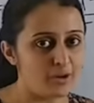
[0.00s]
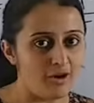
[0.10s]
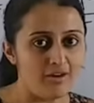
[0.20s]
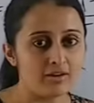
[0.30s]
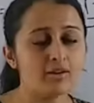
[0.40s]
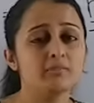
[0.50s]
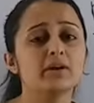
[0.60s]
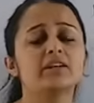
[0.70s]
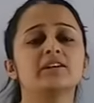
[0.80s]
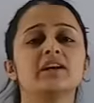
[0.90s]
long
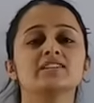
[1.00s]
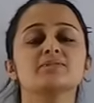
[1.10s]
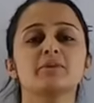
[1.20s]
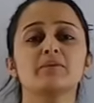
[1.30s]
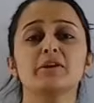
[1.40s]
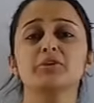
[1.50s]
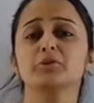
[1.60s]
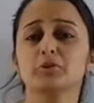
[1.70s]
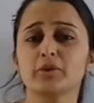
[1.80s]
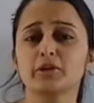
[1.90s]
but trust me when you
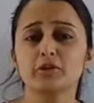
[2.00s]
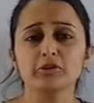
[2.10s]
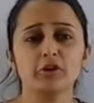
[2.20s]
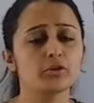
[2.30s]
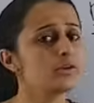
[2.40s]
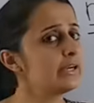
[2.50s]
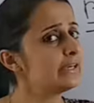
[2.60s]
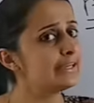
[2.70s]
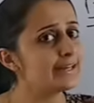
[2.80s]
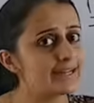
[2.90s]
do it on your own
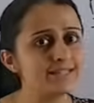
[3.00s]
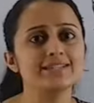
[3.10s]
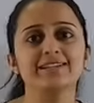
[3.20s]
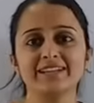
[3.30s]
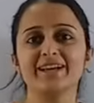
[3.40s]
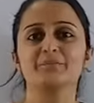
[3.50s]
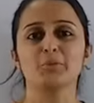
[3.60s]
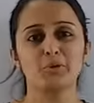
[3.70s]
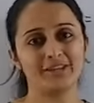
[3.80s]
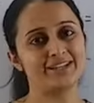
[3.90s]
it doesn't take
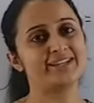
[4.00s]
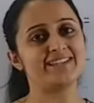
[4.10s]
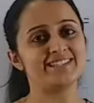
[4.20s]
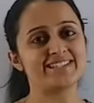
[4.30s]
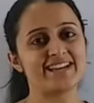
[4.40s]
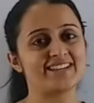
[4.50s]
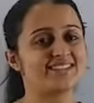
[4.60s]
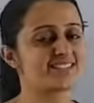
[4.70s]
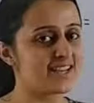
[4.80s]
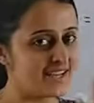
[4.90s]
more than 10
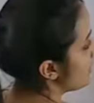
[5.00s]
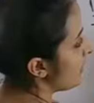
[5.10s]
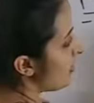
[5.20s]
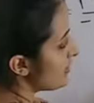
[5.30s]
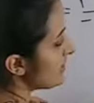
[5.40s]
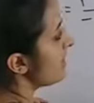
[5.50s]
seconds. On